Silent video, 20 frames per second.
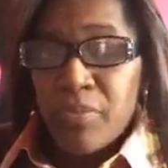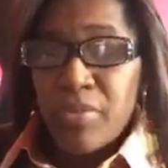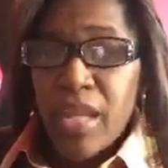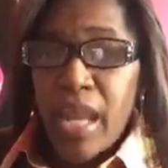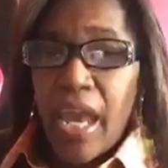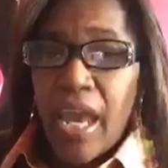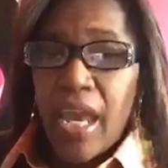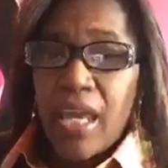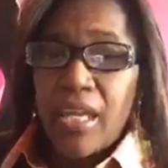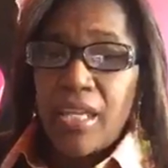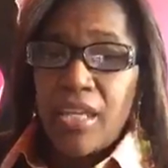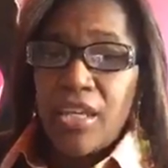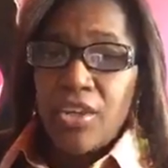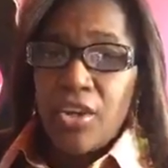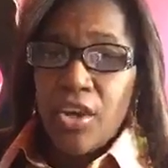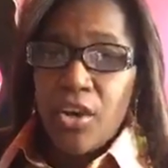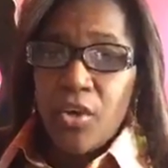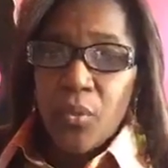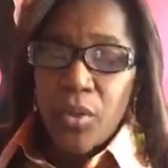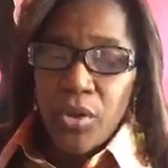And, you
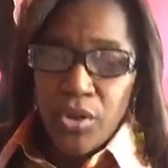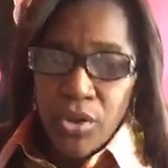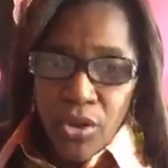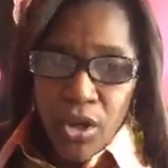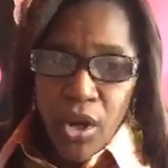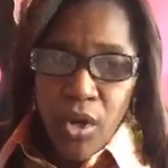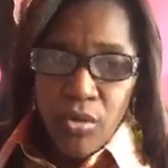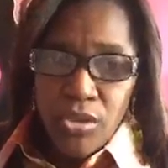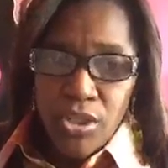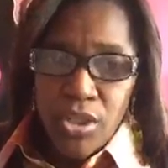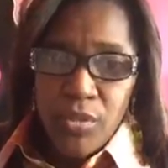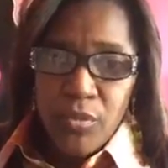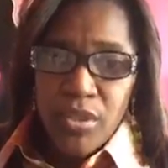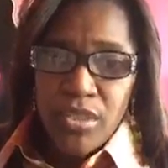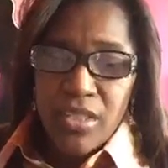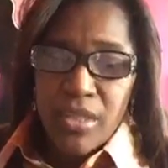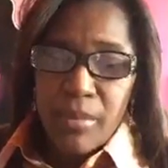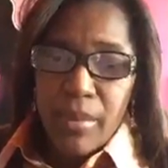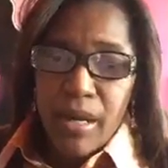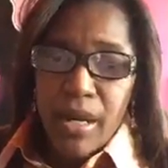know, when you're coaching with
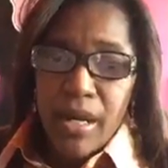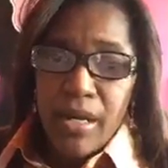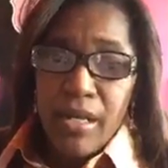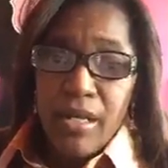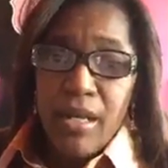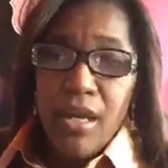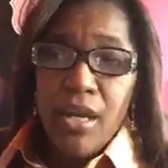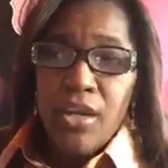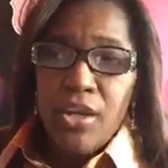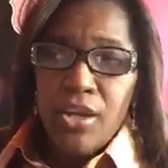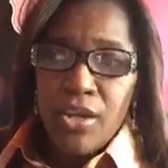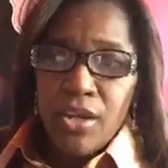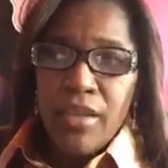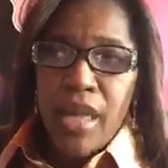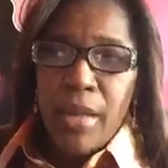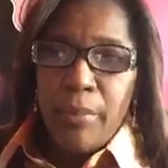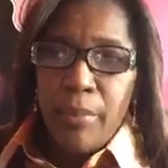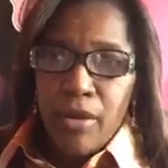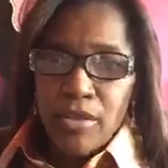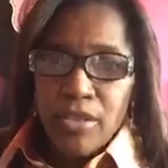somebody, you know,
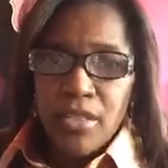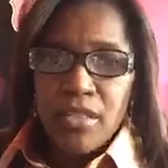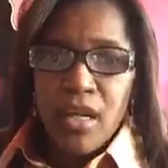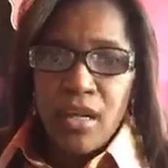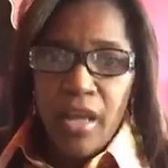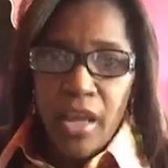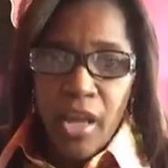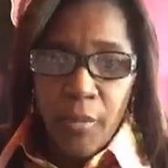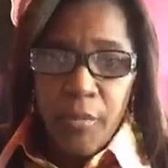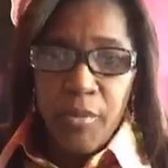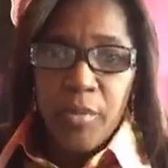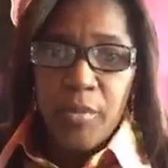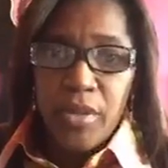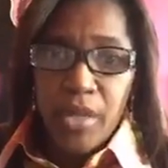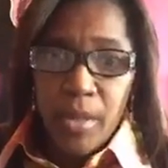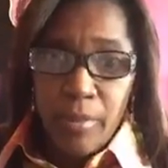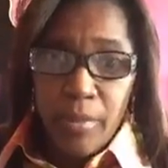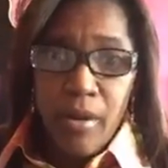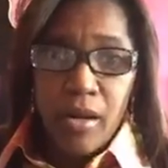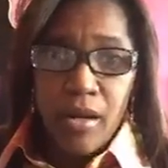that person is going to help you with
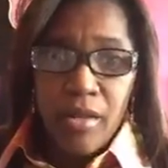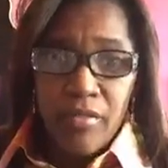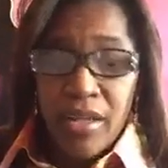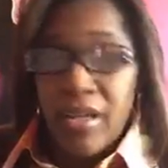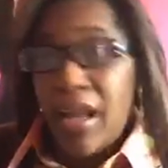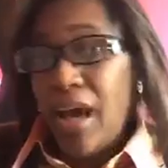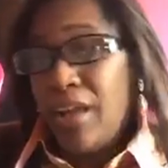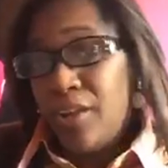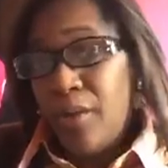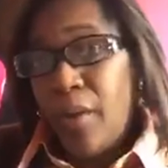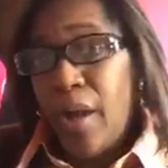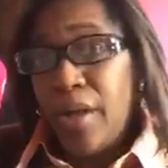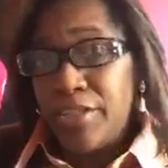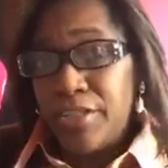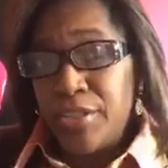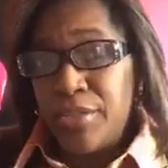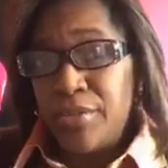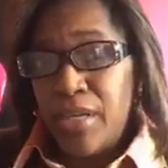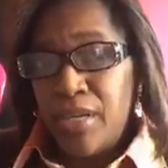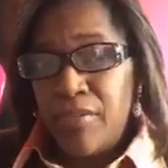that part of it. And I know I
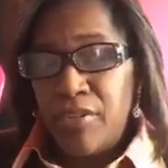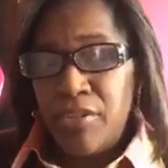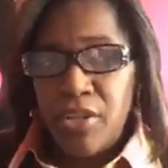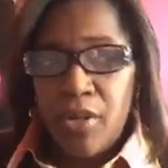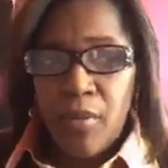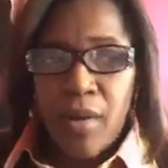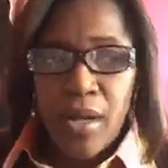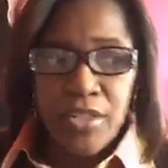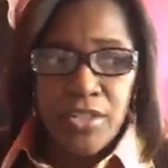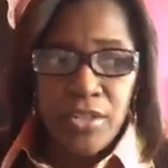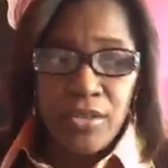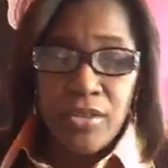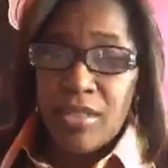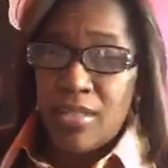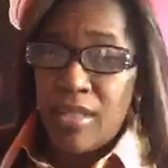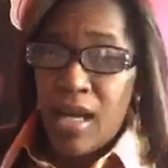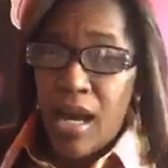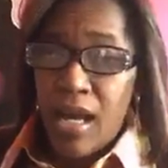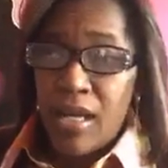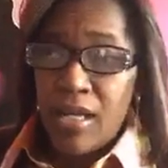do. Even though I do
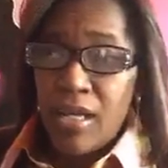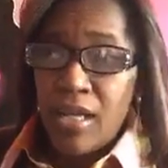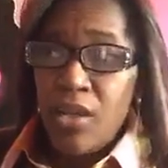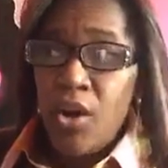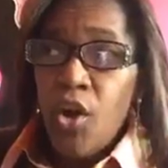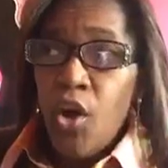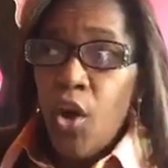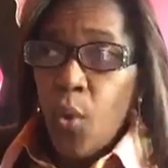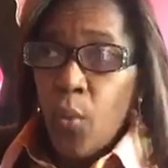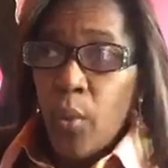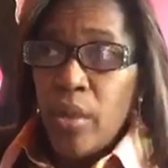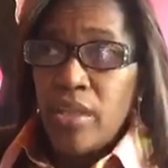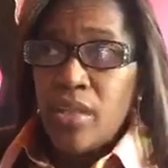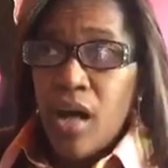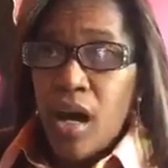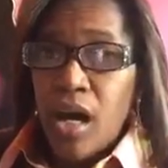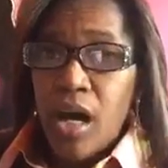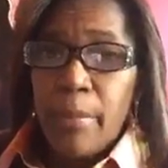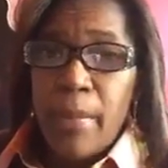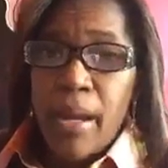designing, we
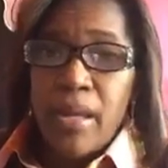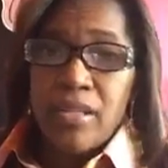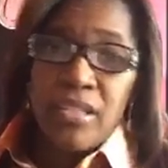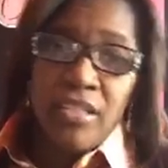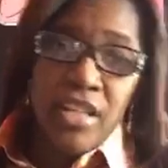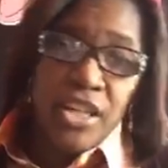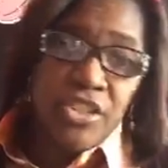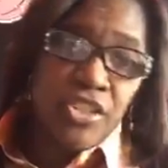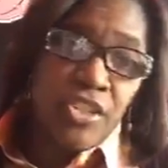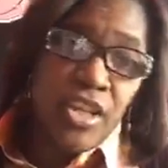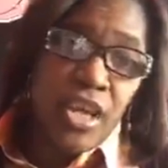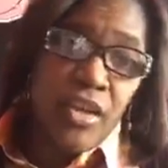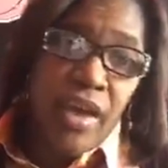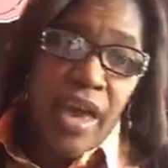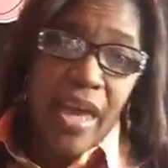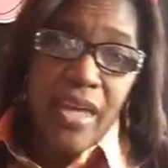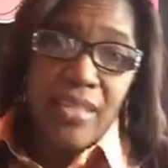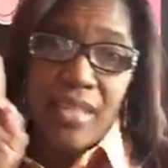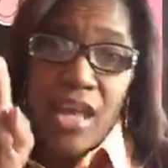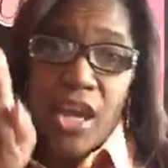talk about stationery
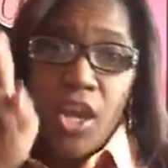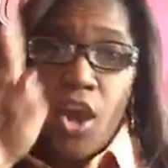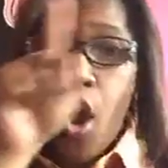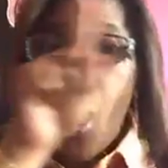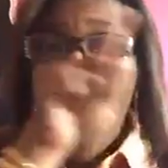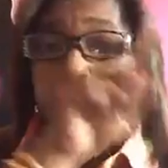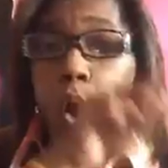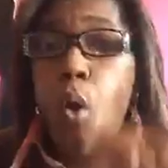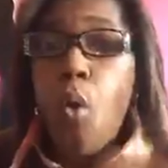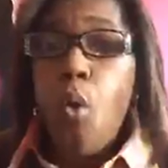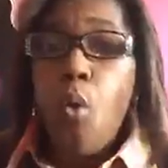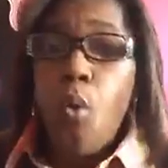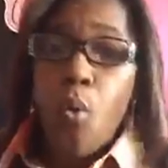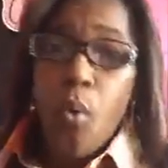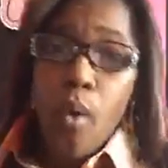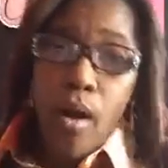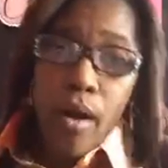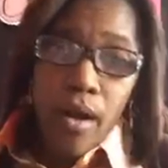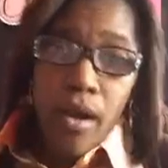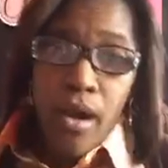as a
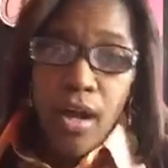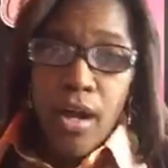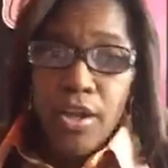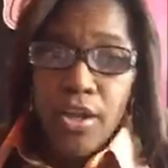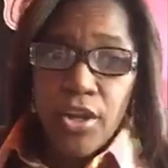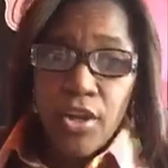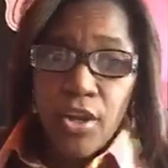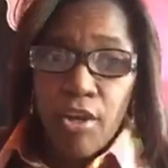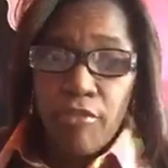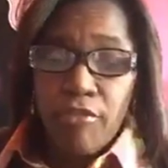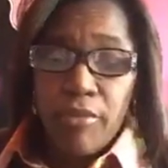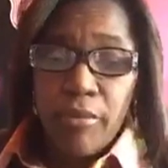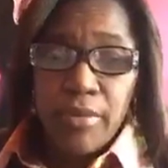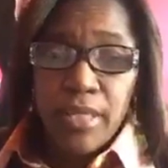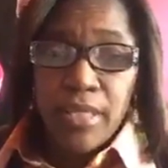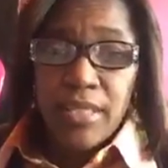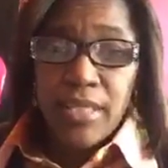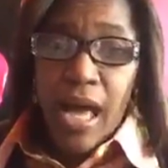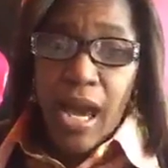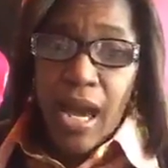whole, you know, from
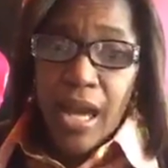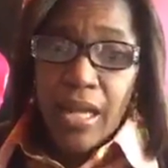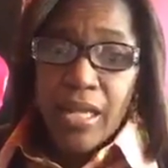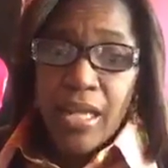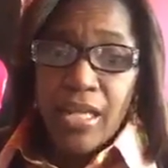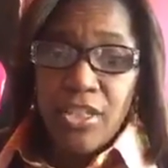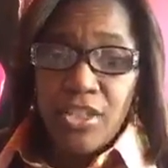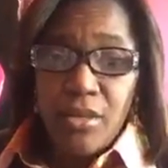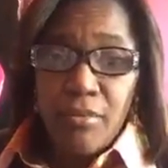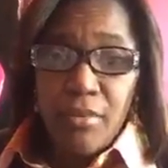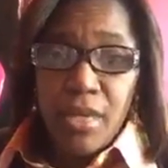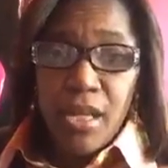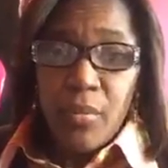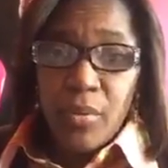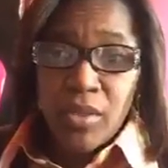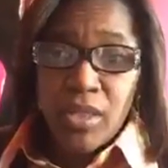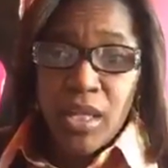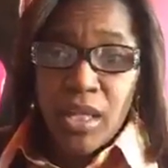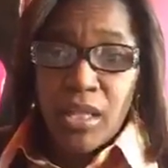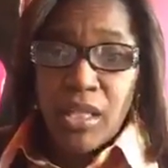designing to meeting
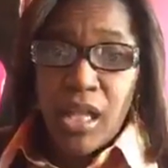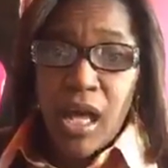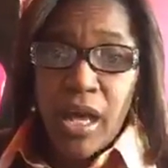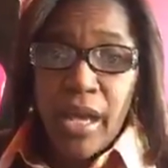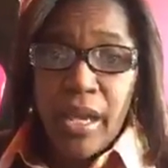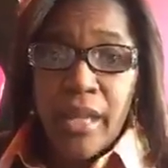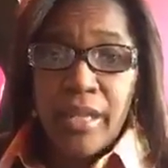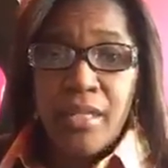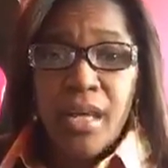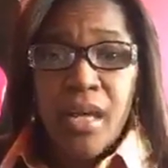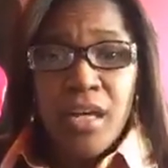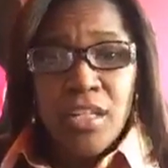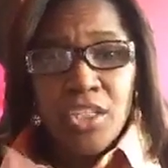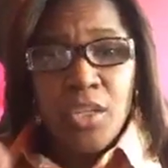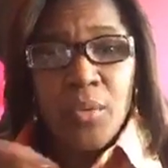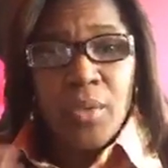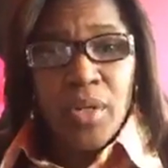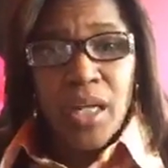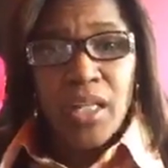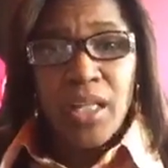with the client
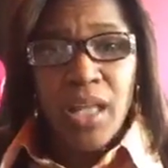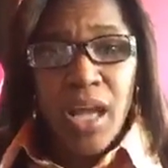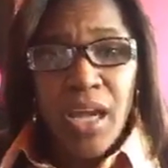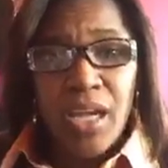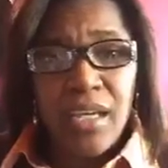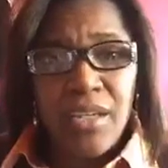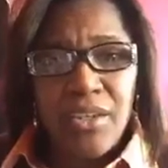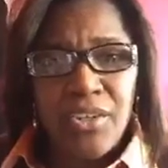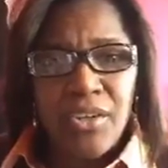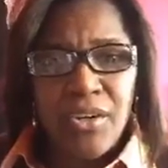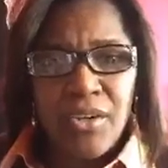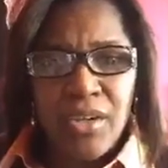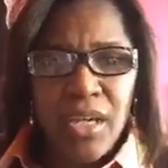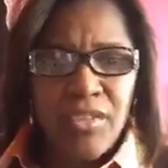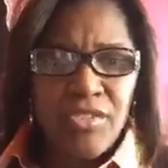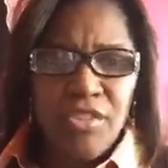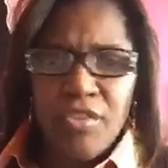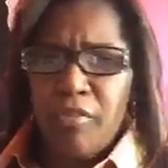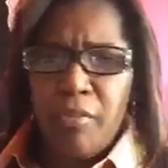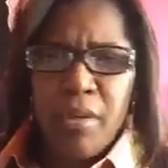to when a client, you know,
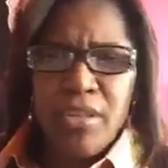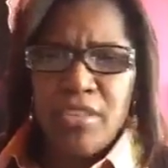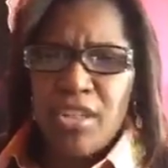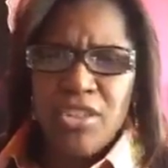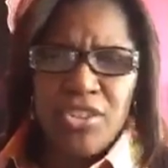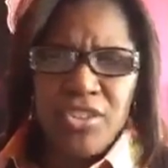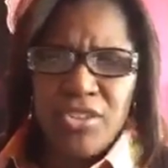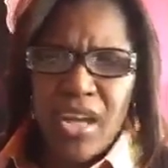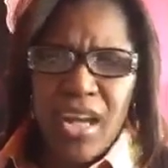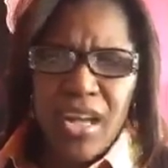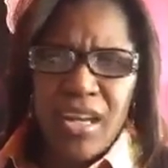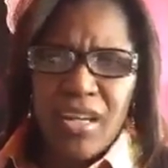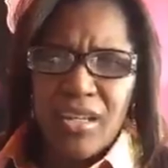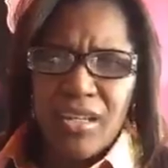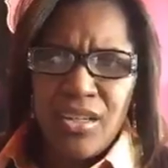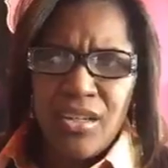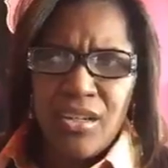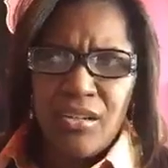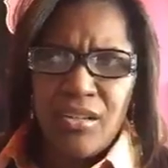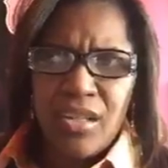gives you information that you're not,
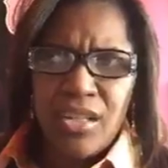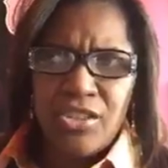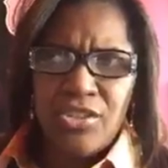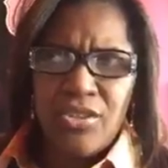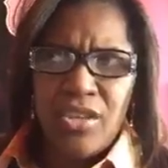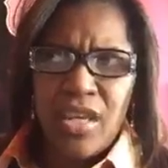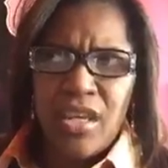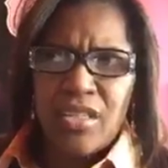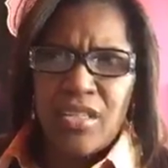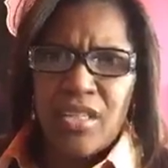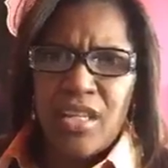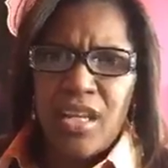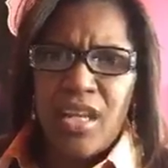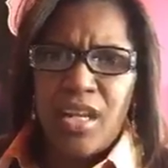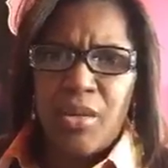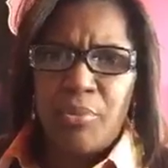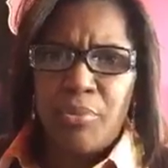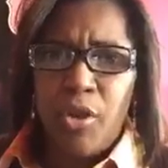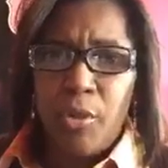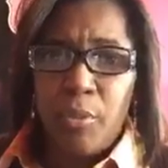you know, that you think is
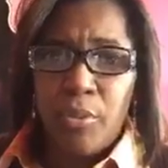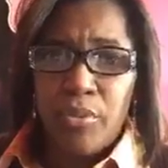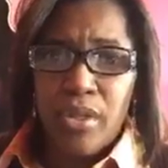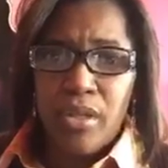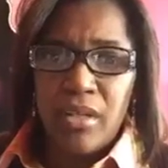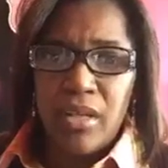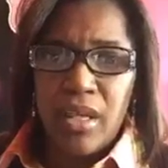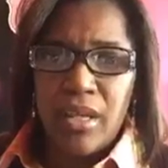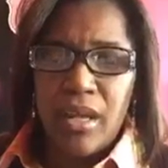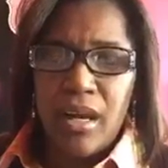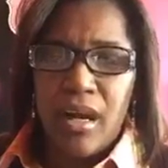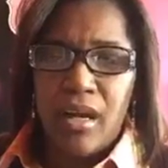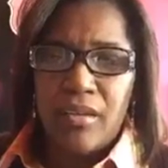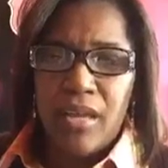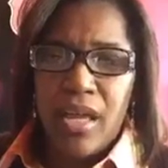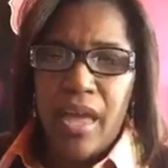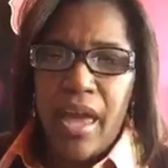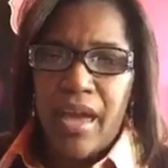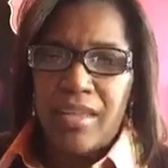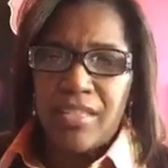inappropriate. Like, are
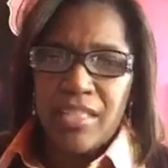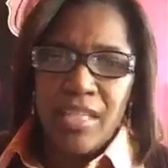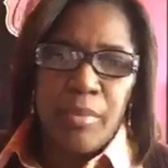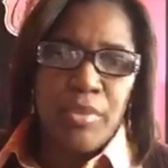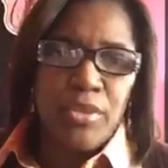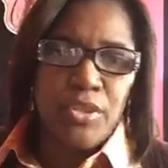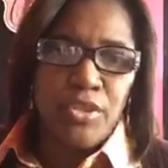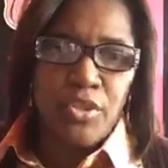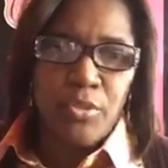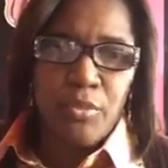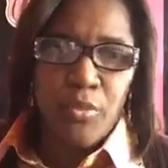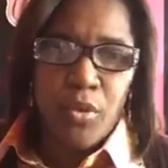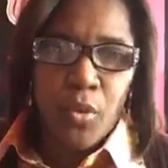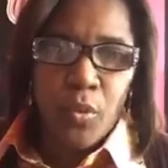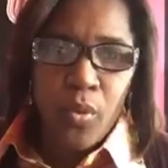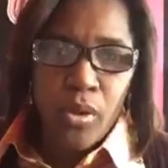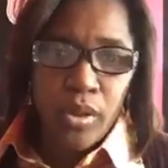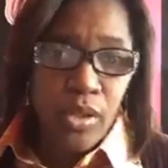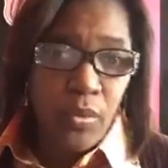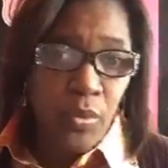they asking me to do more
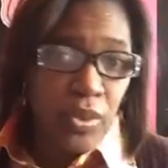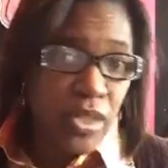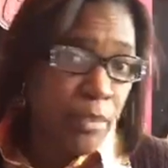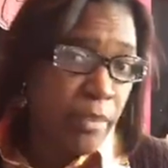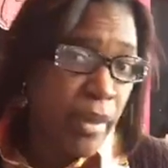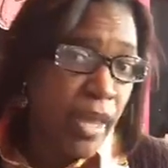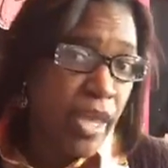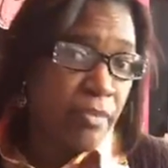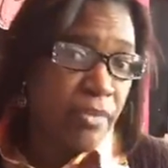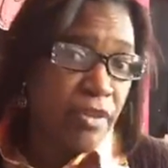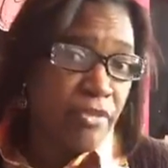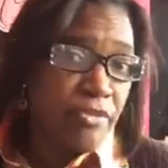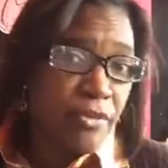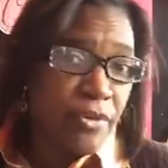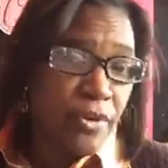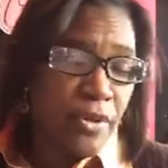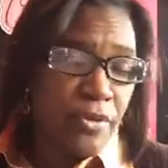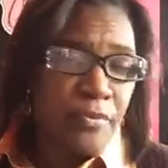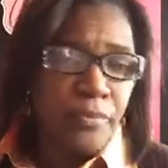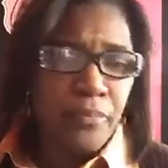work than what they paid me
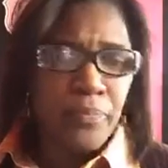for?